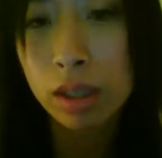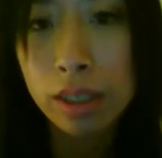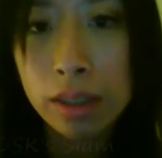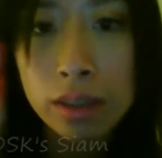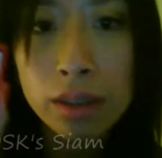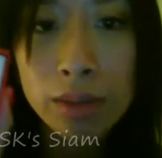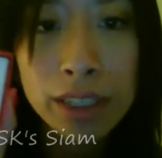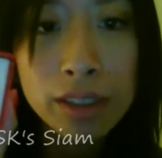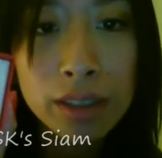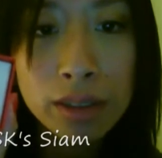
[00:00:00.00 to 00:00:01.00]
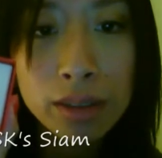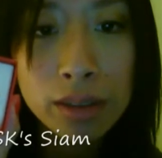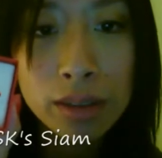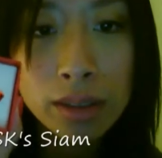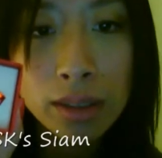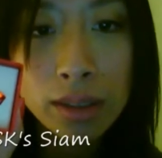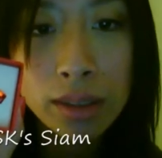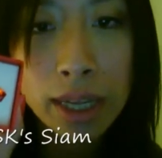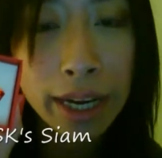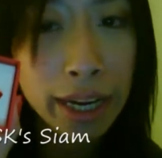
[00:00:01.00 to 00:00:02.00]
There's the red
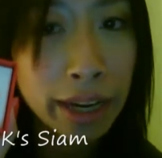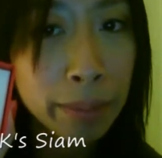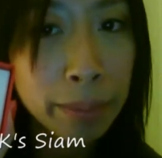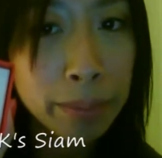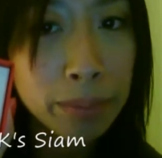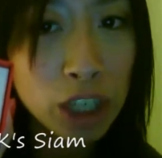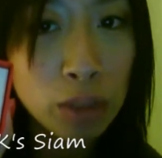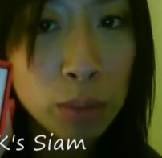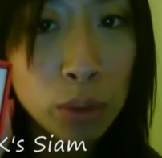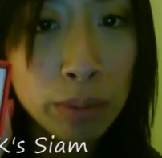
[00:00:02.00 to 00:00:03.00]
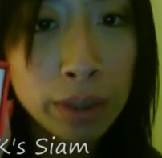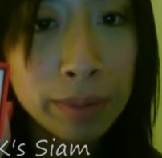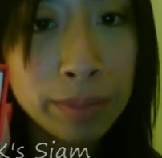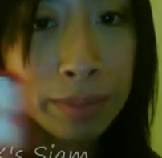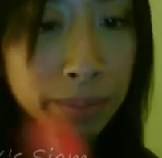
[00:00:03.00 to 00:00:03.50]
Siam checkerboard one.